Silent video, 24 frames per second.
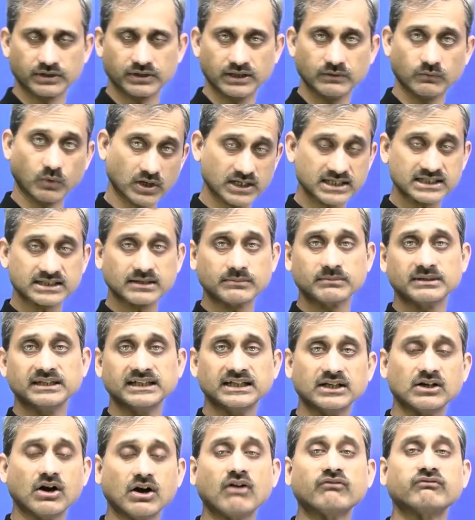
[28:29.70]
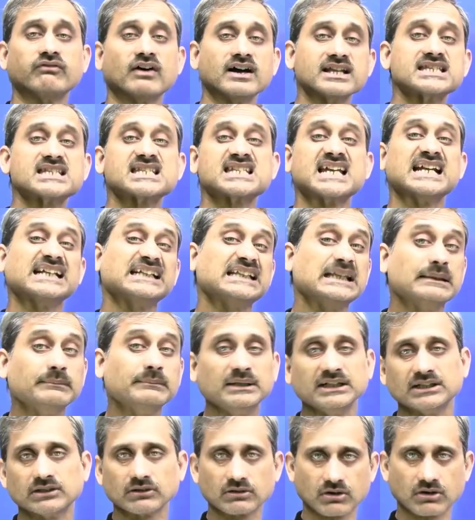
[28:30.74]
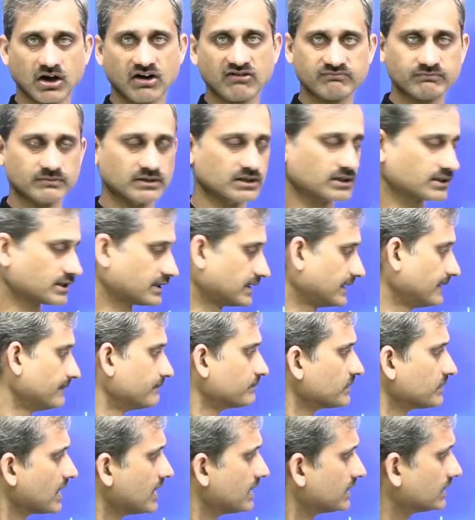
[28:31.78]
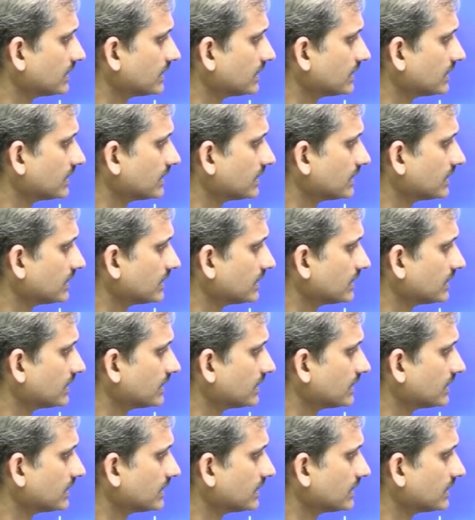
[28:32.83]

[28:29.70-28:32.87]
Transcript: What is the meaning of 1 centimeter of mercury? The